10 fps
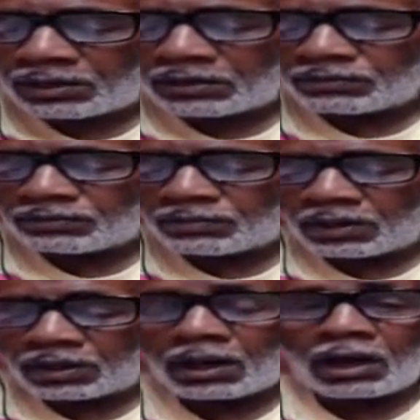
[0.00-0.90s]
He
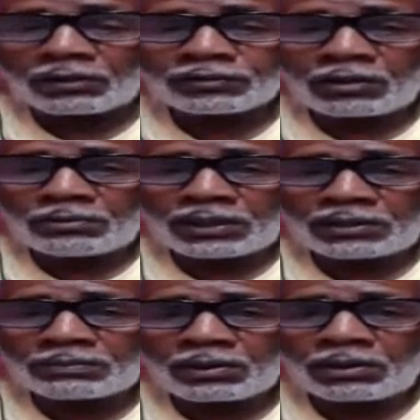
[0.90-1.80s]
also
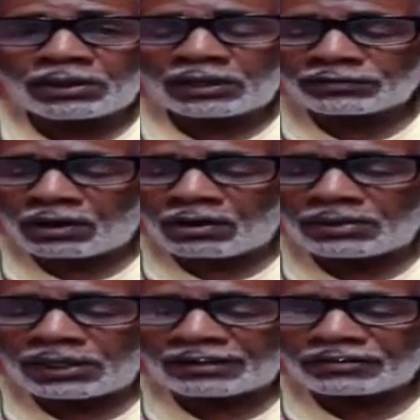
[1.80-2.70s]
been deployed as an
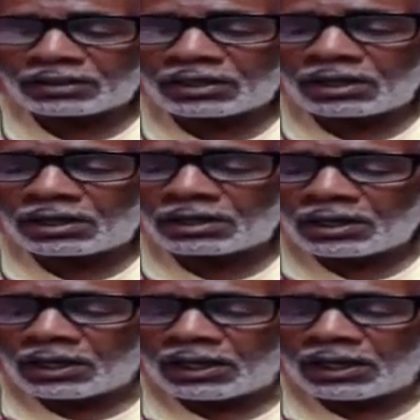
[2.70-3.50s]
Army National Guard.